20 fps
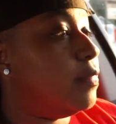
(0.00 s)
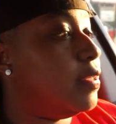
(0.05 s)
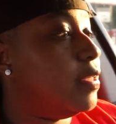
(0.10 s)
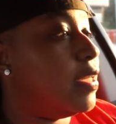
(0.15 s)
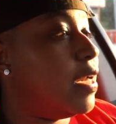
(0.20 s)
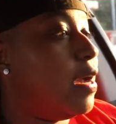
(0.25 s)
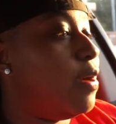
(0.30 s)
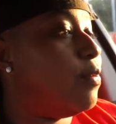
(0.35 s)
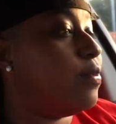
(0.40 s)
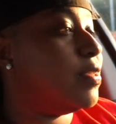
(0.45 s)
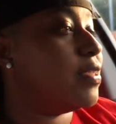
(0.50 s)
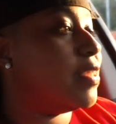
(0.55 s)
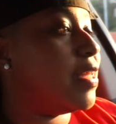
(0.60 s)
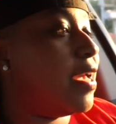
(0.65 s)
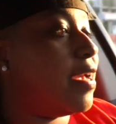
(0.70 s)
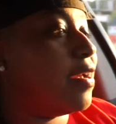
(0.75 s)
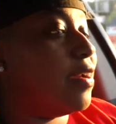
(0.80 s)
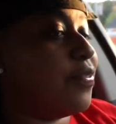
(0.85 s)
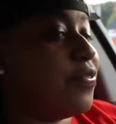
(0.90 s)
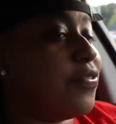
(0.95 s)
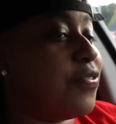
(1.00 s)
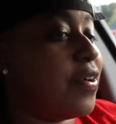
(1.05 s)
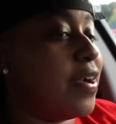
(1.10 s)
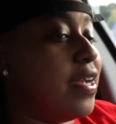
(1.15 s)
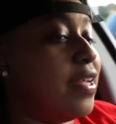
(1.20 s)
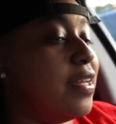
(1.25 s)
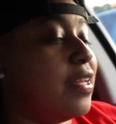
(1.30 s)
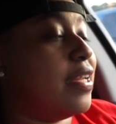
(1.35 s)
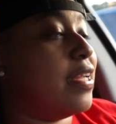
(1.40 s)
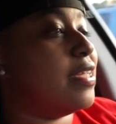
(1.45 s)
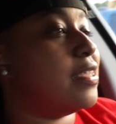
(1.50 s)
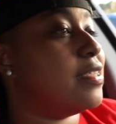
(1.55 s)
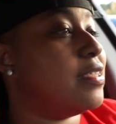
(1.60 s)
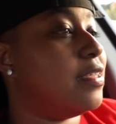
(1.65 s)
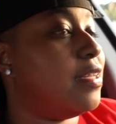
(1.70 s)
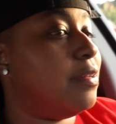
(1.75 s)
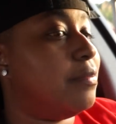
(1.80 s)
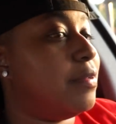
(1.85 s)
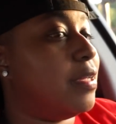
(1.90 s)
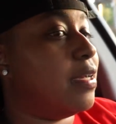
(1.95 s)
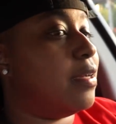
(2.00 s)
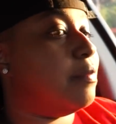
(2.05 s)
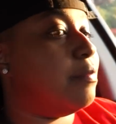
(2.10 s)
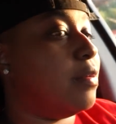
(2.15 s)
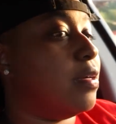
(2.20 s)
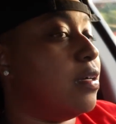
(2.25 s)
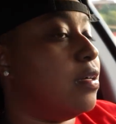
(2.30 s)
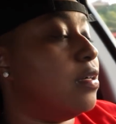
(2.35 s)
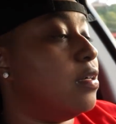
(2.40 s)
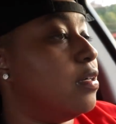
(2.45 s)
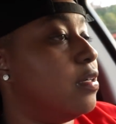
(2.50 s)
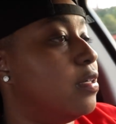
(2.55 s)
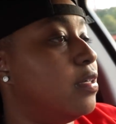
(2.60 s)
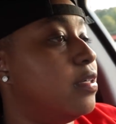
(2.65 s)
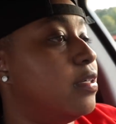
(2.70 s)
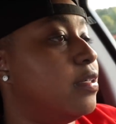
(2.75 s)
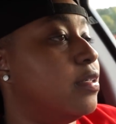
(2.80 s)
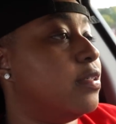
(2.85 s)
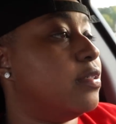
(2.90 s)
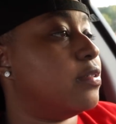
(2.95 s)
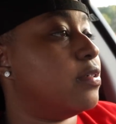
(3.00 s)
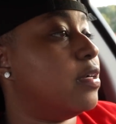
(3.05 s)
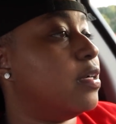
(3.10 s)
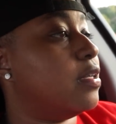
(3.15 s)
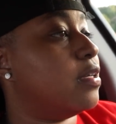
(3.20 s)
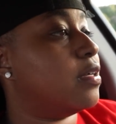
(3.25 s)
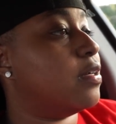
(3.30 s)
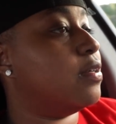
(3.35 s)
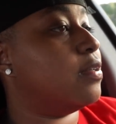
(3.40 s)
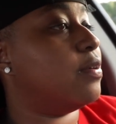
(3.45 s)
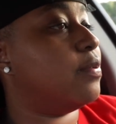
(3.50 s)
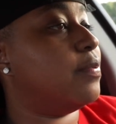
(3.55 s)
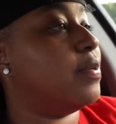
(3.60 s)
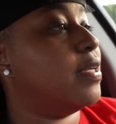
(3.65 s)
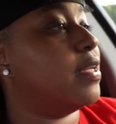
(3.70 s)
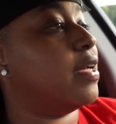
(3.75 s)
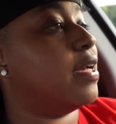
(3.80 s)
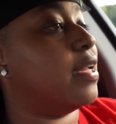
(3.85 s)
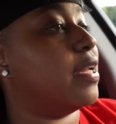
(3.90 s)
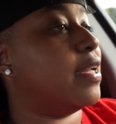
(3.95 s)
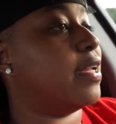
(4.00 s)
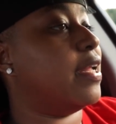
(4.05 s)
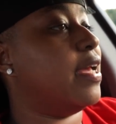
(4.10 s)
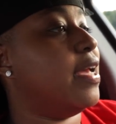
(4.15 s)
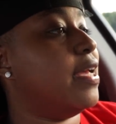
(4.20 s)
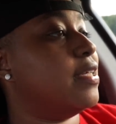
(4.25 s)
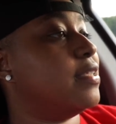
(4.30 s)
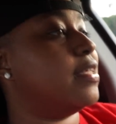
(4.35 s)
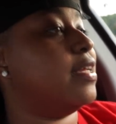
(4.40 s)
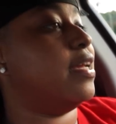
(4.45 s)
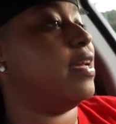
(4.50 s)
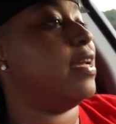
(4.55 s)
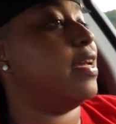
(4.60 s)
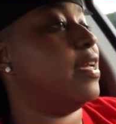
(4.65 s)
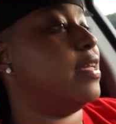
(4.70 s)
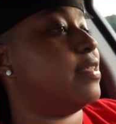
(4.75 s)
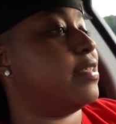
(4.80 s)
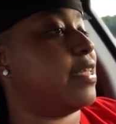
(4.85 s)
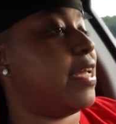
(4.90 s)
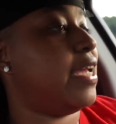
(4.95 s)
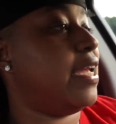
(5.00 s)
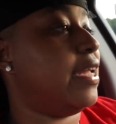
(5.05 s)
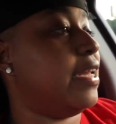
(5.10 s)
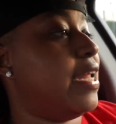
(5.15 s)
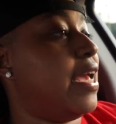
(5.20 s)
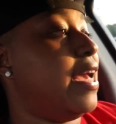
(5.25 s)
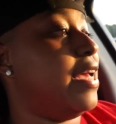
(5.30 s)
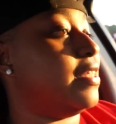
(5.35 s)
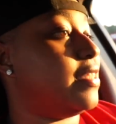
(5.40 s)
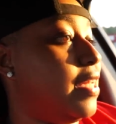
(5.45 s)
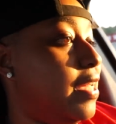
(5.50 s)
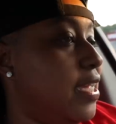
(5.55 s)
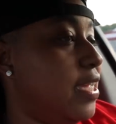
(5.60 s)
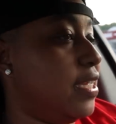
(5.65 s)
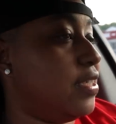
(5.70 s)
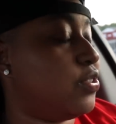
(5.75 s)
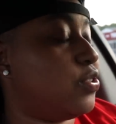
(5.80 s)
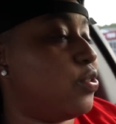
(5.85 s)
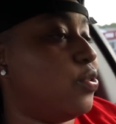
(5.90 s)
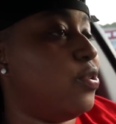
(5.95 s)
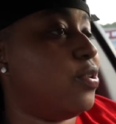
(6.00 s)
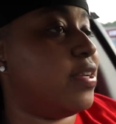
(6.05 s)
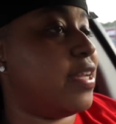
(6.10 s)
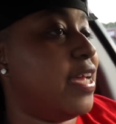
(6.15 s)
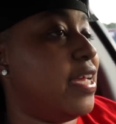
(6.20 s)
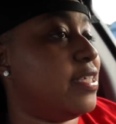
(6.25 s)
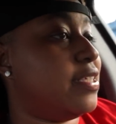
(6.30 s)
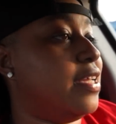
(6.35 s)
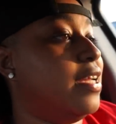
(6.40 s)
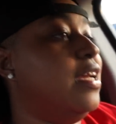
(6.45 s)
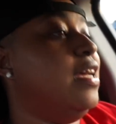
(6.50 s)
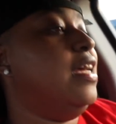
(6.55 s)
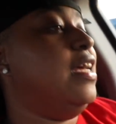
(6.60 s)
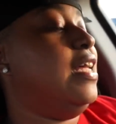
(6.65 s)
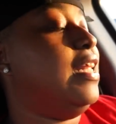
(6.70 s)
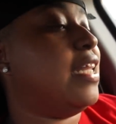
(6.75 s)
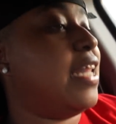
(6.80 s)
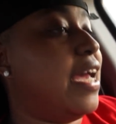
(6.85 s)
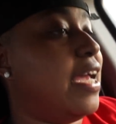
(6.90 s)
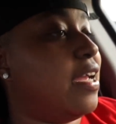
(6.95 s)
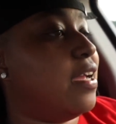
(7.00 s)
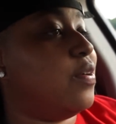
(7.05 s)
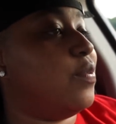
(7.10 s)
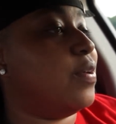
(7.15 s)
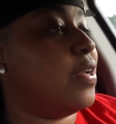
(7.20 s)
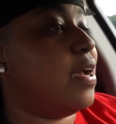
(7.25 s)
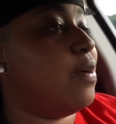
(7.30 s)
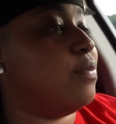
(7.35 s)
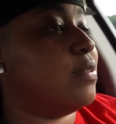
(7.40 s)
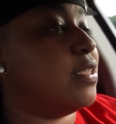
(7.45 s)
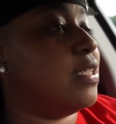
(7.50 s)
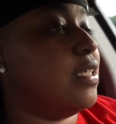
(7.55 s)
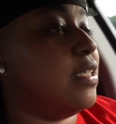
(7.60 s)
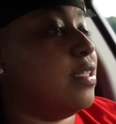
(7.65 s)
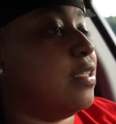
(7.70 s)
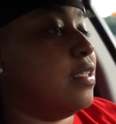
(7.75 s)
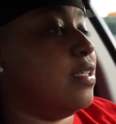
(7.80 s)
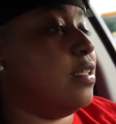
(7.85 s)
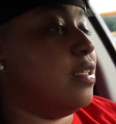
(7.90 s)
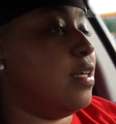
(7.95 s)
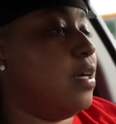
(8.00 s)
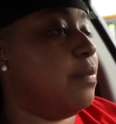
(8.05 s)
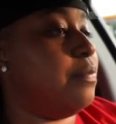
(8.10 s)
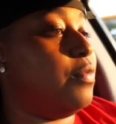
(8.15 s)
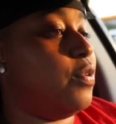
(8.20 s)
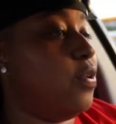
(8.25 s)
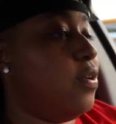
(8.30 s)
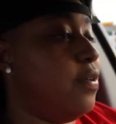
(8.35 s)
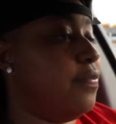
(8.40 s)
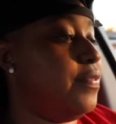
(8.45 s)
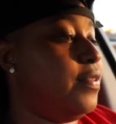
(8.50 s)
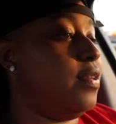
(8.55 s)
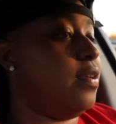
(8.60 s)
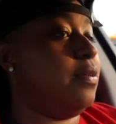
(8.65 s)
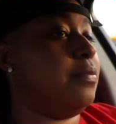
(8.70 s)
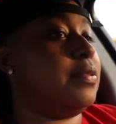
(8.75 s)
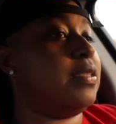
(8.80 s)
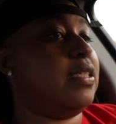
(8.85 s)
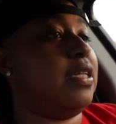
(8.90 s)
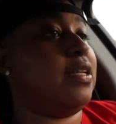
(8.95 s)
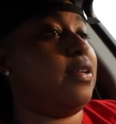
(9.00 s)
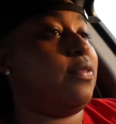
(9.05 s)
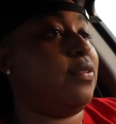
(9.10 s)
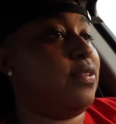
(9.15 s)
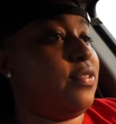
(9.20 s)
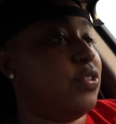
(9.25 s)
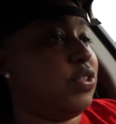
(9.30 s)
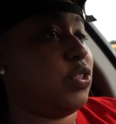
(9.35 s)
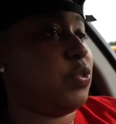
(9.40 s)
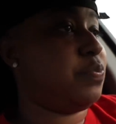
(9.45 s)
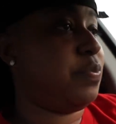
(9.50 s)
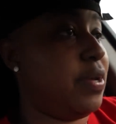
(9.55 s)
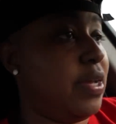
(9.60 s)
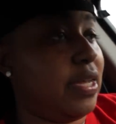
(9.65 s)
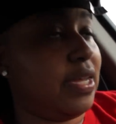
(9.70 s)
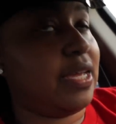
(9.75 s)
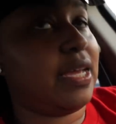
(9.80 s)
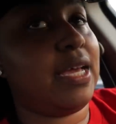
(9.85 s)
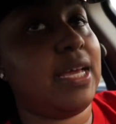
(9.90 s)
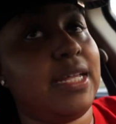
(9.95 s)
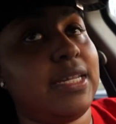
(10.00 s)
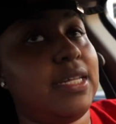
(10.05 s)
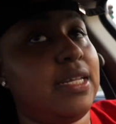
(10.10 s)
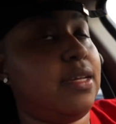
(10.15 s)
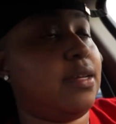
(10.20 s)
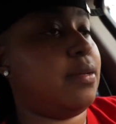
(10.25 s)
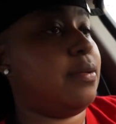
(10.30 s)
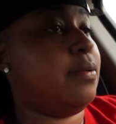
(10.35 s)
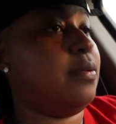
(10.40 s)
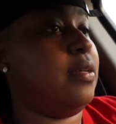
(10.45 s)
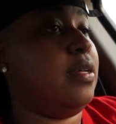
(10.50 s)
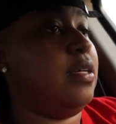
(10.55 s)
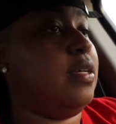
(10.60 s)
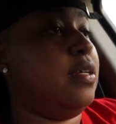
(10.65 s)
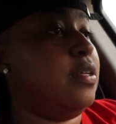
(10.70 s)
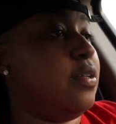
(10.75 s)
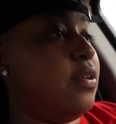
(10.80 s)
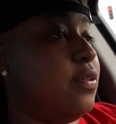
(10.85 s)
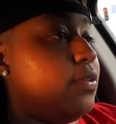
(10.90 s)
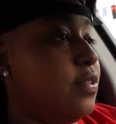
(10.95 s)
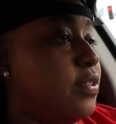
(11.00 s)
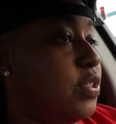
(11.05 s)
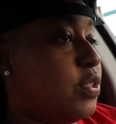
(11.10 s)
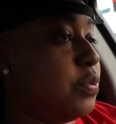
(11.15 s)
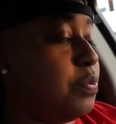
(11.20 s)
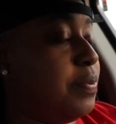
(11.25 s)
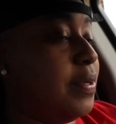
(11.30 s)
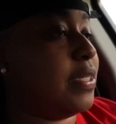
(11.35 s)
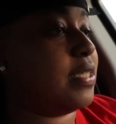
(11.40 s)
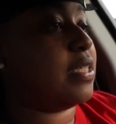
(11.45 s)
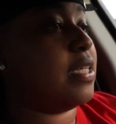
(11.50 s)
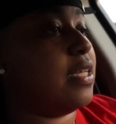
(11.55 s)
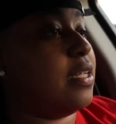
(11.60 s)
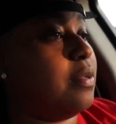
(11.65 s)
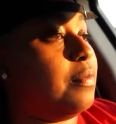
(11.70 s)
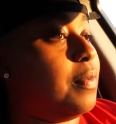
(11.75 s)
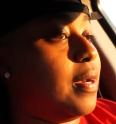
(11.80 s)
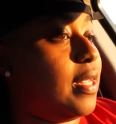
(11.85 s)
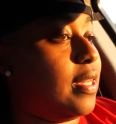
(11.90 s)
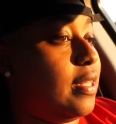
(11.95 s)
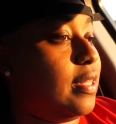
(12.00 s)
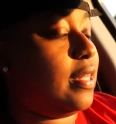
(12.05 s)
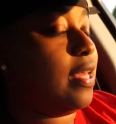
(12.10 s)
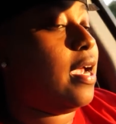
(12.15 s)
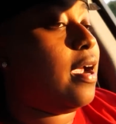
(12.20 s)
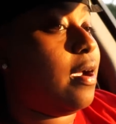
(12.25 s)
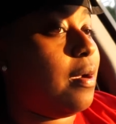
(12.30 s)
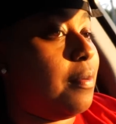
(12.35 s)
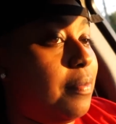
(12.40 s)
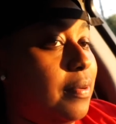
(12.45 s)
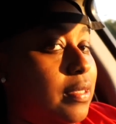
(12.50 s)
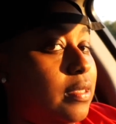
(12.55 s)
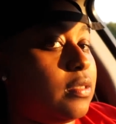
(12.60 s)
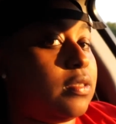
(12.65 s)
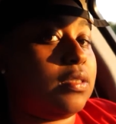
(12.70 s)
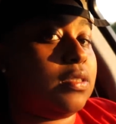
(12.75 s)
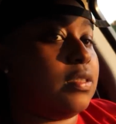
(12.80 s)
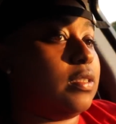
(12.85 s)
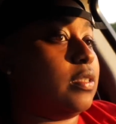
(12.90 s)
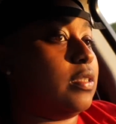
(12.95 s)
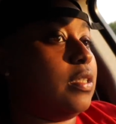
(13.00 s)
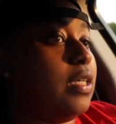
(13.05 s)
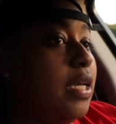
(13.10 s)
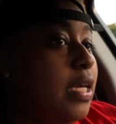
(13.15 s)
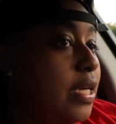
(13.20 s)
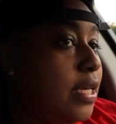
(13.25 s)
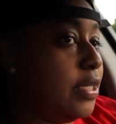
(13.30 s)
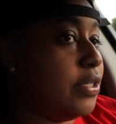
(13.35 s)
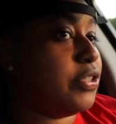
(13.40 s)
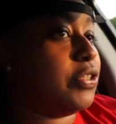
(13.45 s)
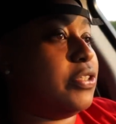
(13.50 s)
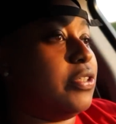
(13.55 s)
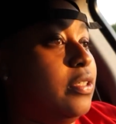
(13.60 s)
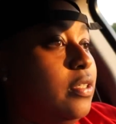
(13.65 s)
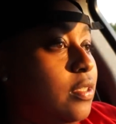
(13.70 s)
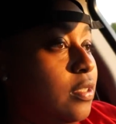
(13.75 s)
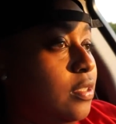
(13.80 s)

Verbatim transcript: And I was like afraid of that shit. I'm like, bro, I ain't trying to go nowhere. They got a nasty ass state, nasty ass store, nasty. Like when I was in up north, you know what I'm saying? No disrespect, goddamn. No disrespect to anybody there, but sheesh.